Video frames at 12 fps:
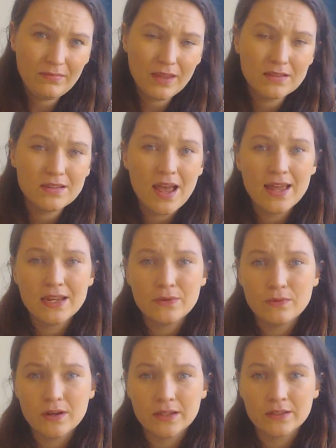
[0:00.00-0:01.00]
to
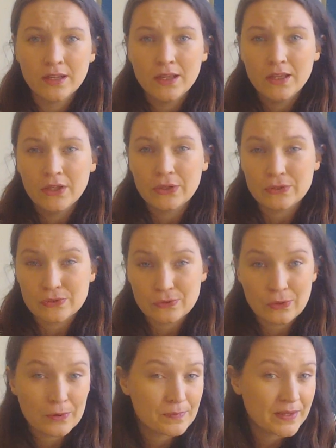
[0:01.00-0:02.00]
anyone who's
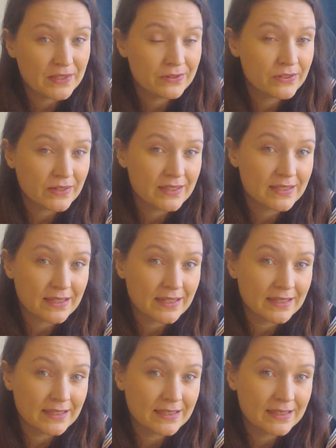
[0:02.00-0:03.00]
not been
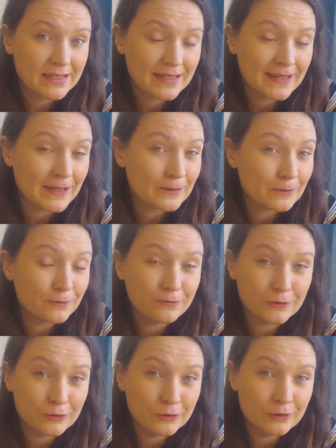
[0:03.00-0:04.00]
treated like the
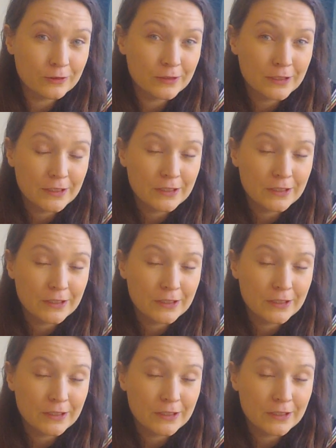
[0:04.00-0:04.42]
full,